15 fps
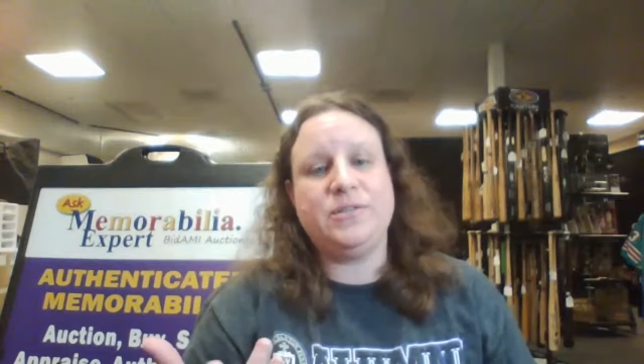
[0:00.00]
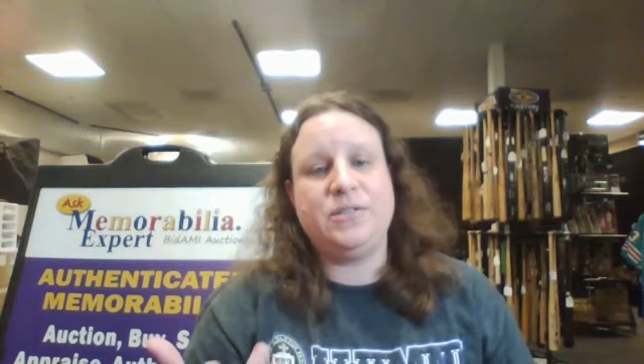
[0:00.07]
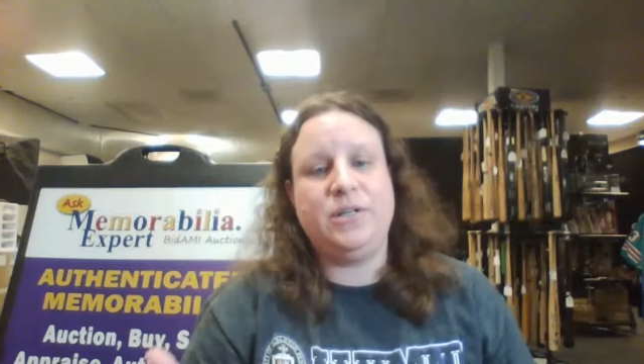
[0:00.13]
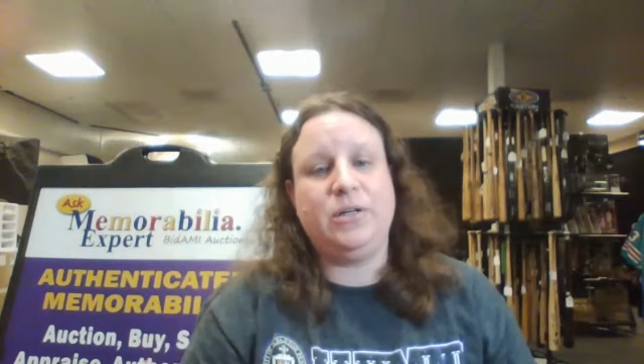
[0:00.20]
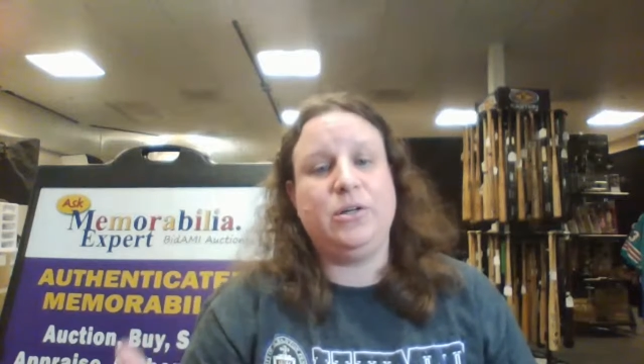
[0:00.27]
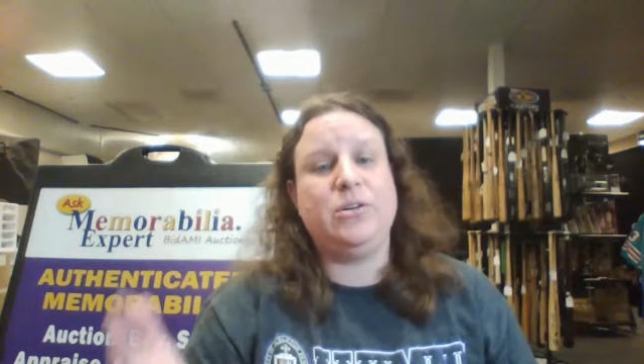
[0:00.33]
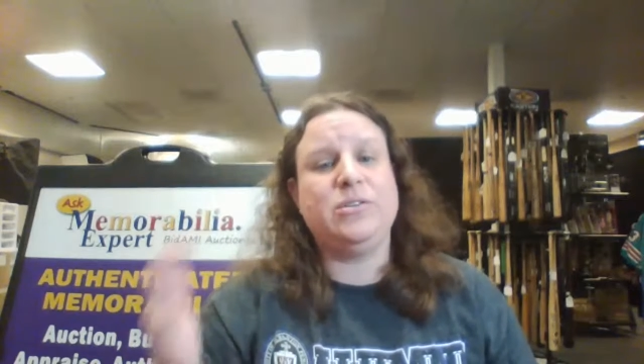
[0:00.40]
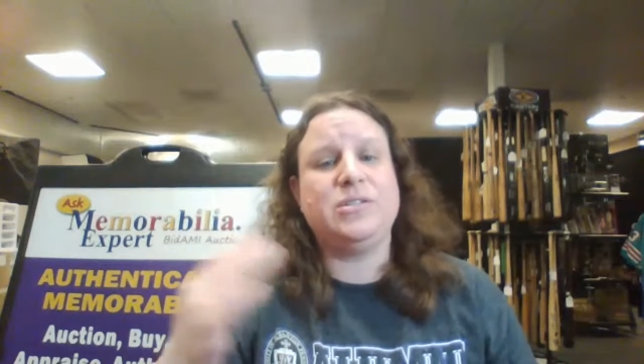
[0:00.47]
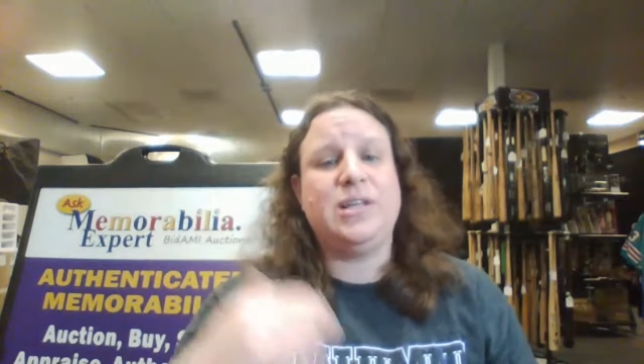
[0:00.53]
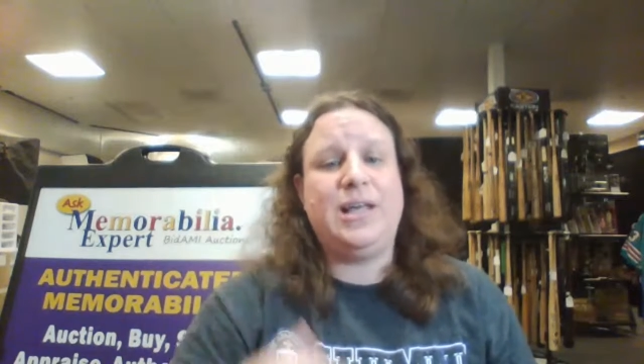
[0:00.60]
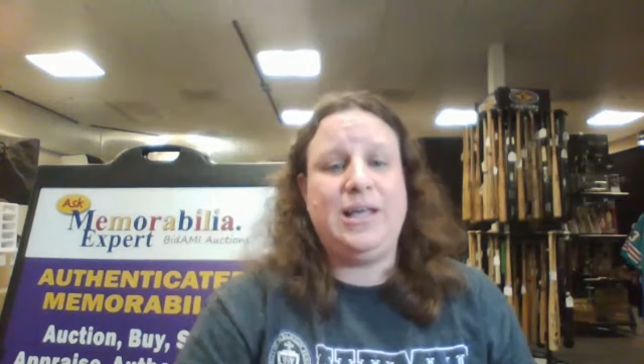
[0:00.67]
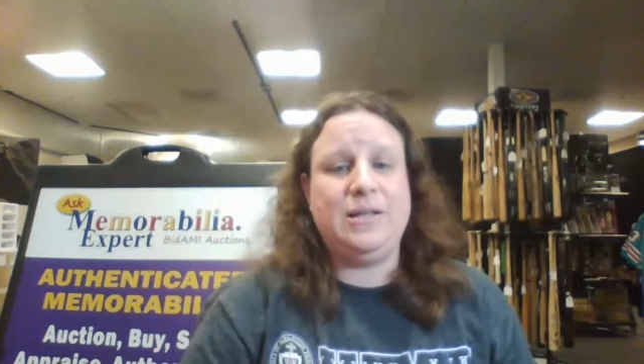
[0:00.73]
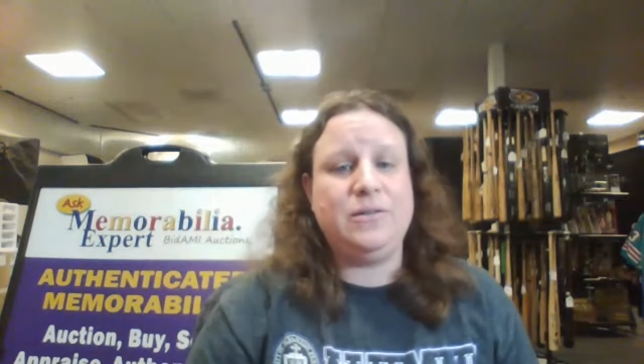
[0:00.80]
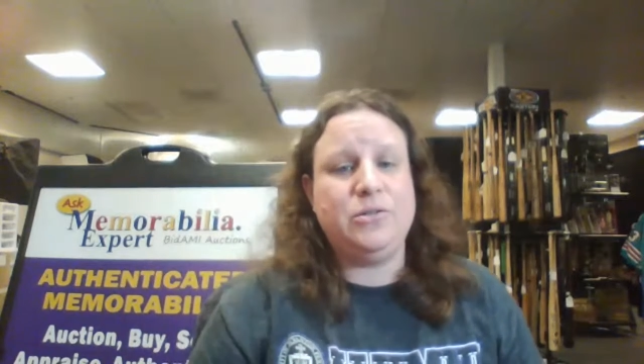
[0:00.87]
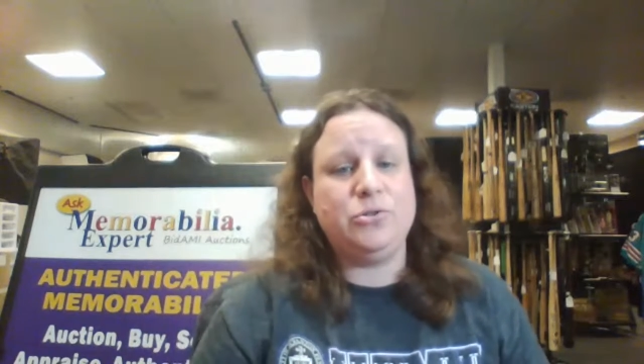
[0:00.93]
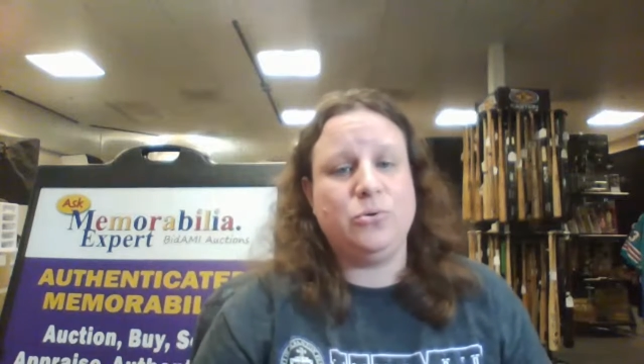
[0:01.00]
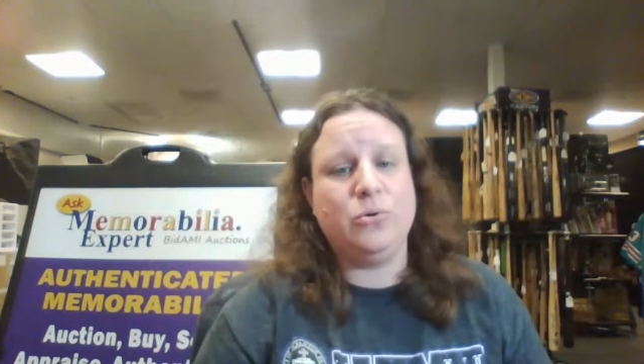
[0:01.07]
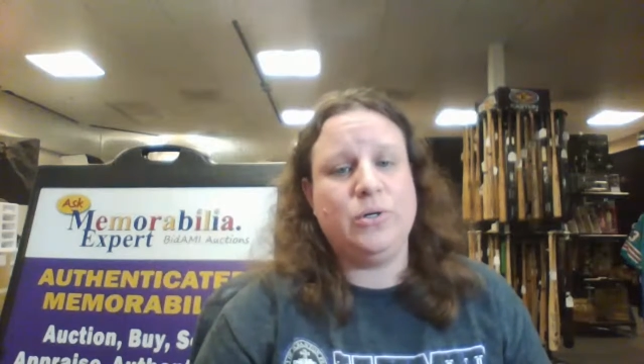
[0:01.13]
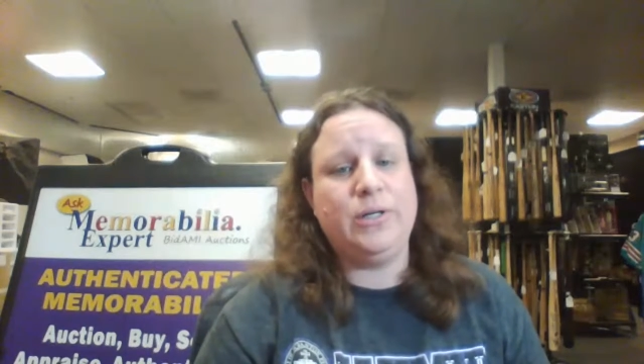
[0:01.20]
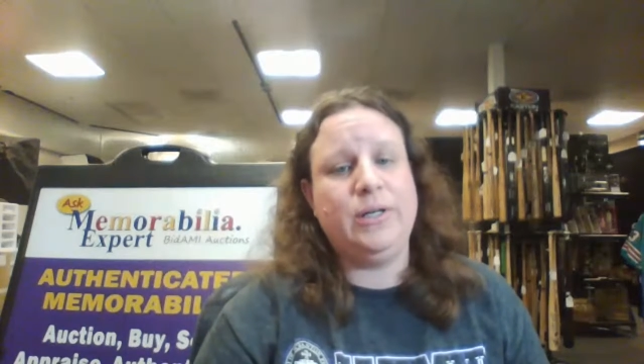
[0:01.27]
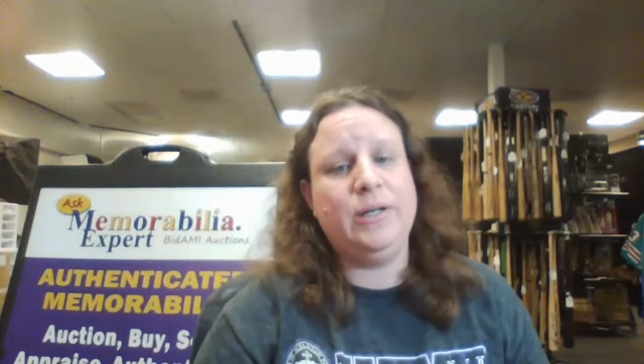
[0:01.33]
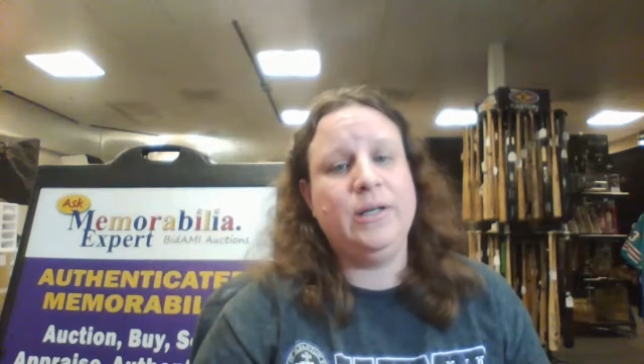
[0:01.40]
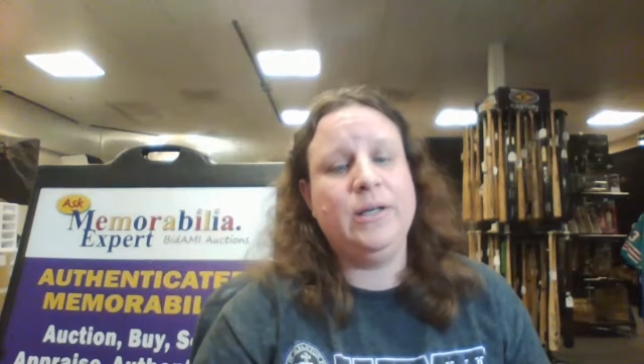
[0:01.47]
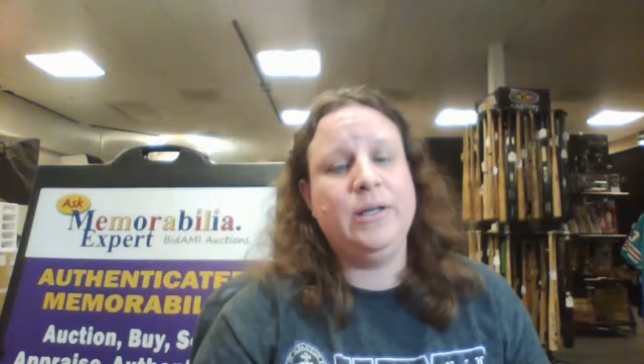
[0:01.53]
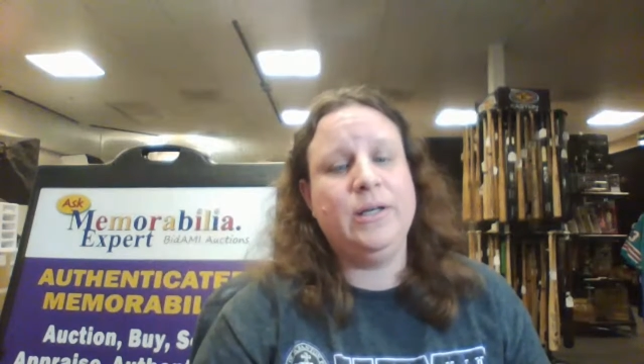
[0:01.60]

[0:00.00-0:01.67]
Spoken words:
stickers and the Jordan